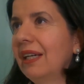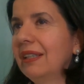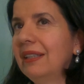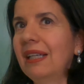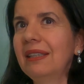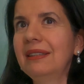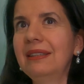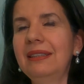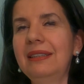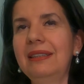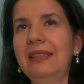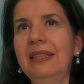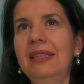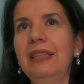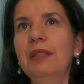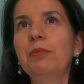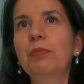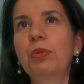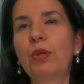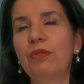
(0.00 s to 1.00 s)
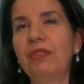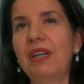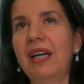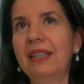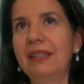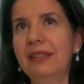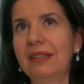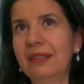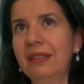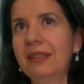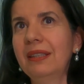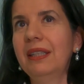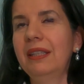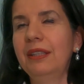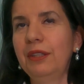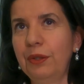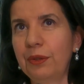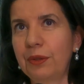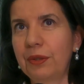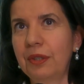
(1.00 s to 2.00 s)
identity provider
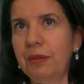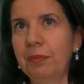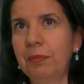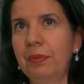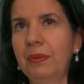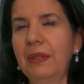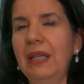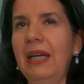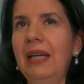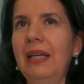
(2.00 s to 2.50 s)
in Europe,